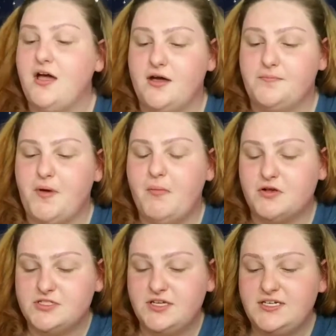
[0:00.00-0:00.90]

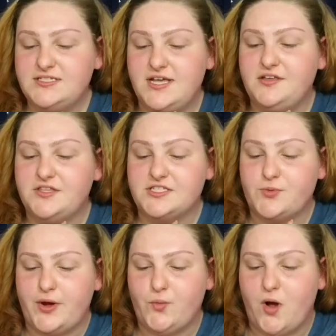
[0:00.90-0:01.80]
I'm also going to take
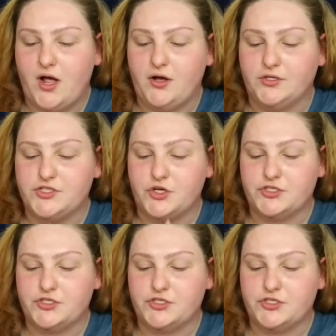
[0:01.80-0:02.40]
this Wet n Wild